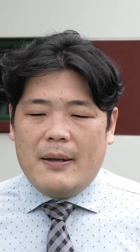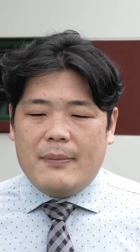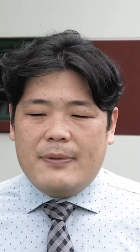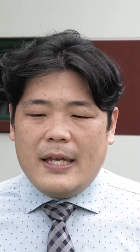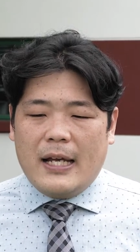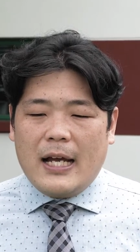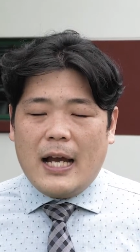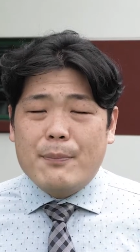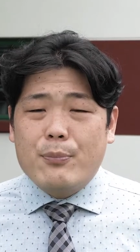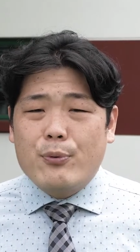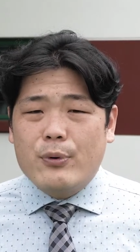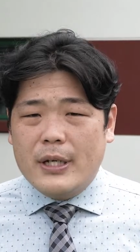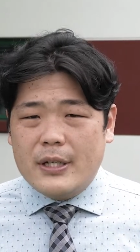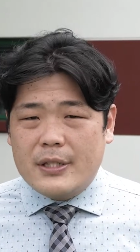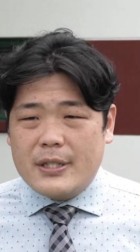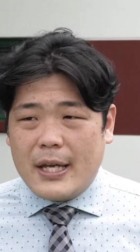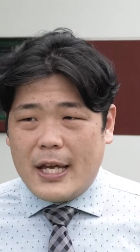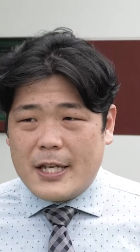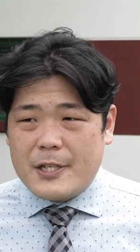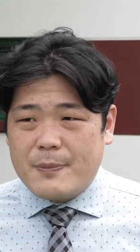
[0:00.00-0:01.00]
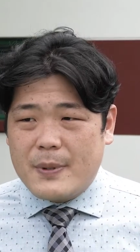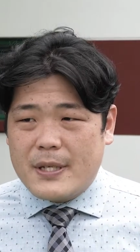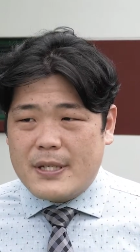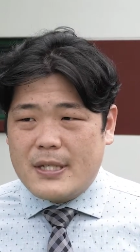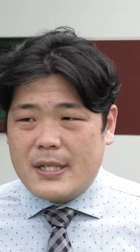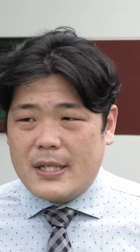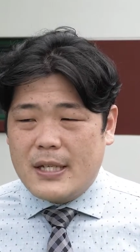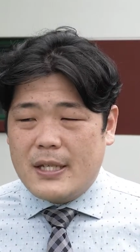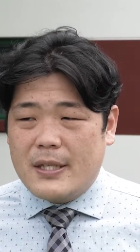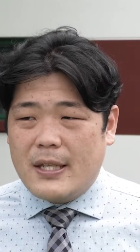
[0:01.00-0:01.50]
think I bring to
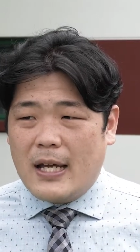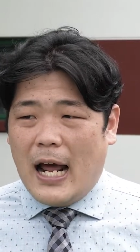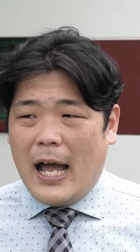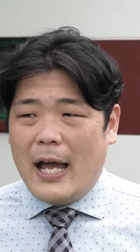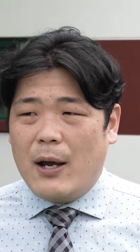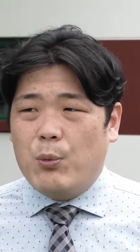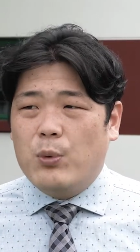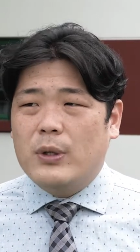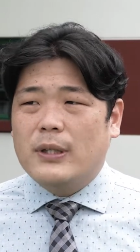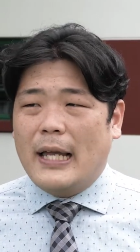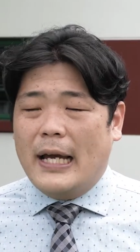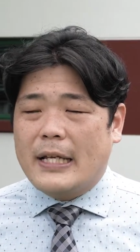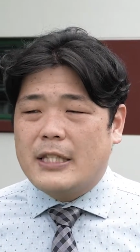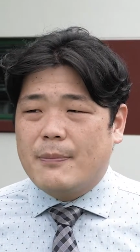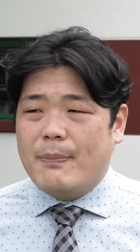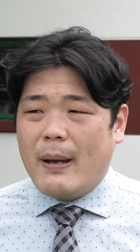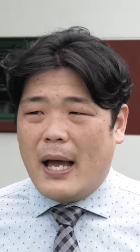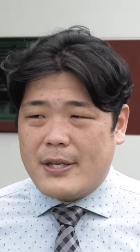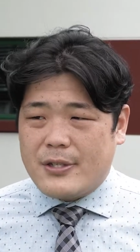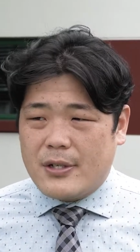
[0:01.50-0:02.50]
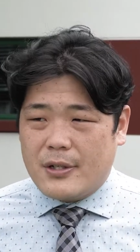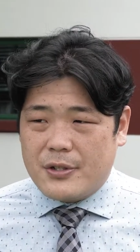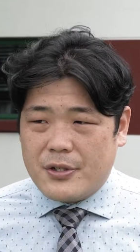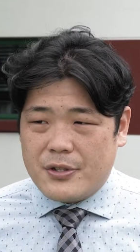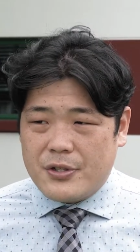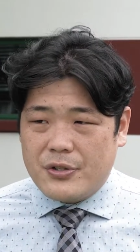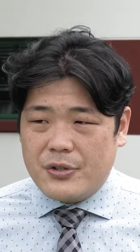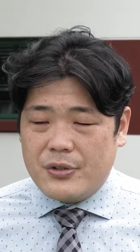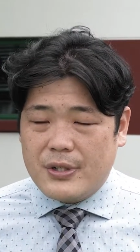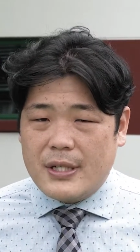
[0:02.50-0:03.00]
SBC that I would like to pass on to
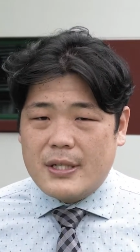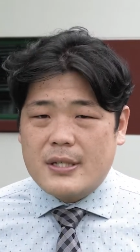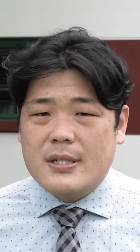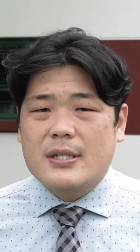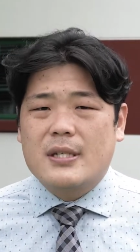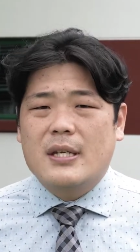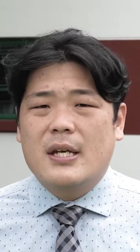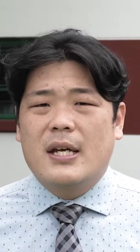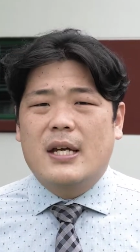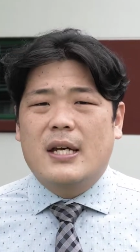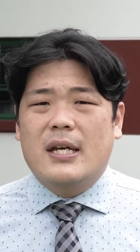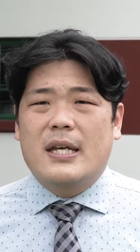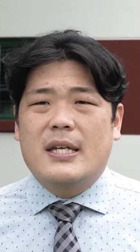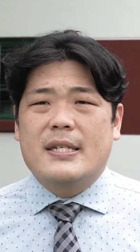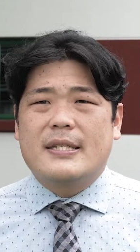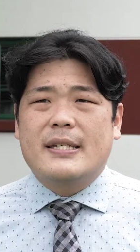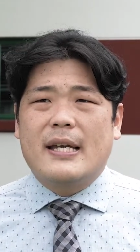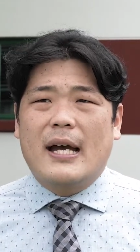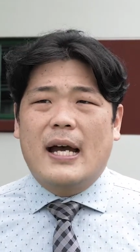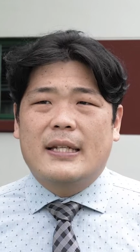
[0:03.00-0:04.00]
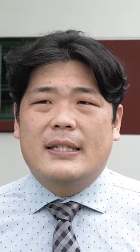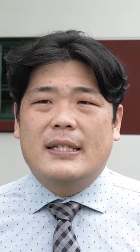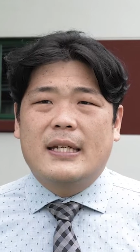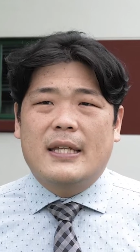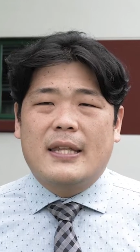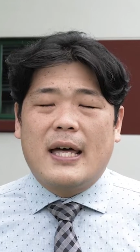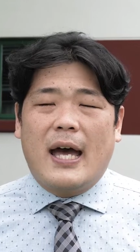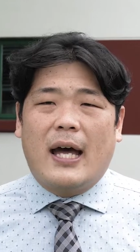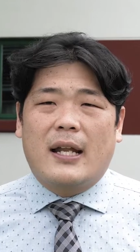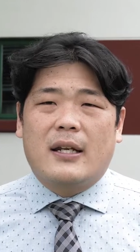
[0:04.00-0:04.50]
students is the
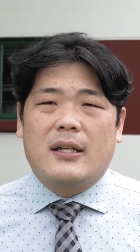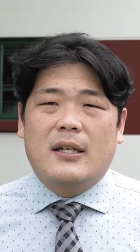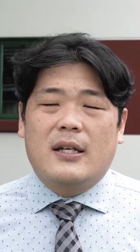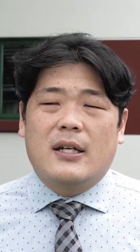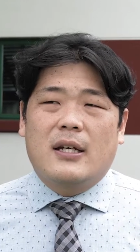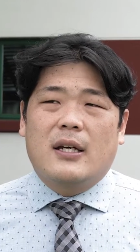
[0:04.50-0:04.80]
idea that